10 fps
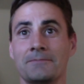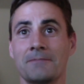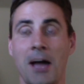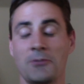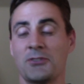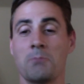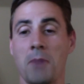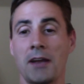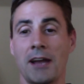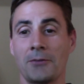I was a
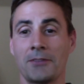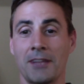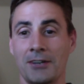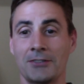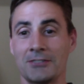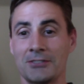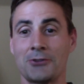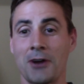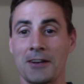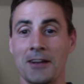mud out there, just
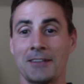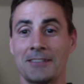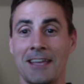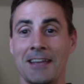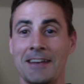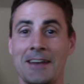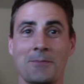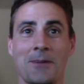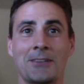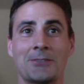trying not to get in
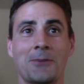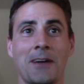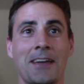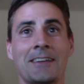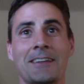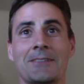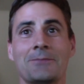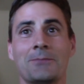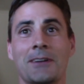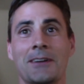anybody's way.
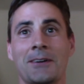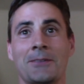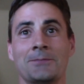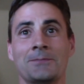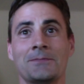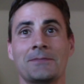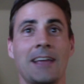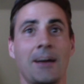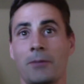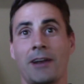But
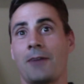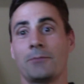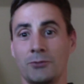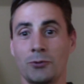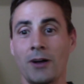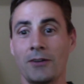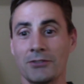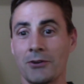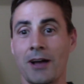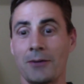yeah, but I'm 12,
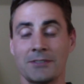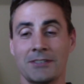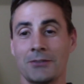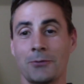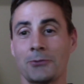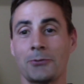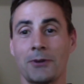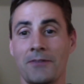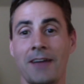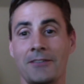so I was in the
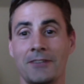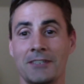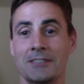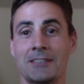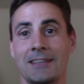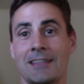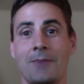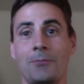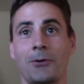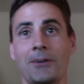125 division at
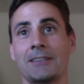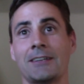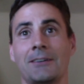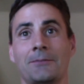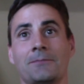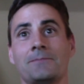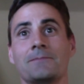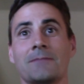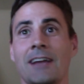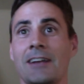that point.
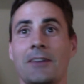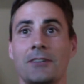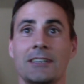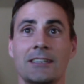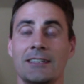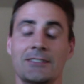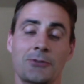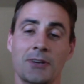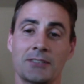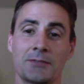I never did get to
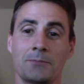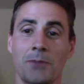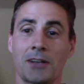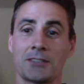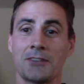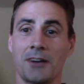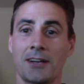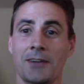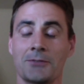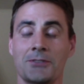race box
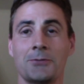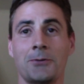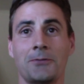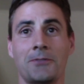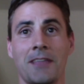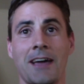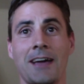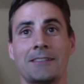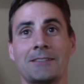stock. I was too old for that.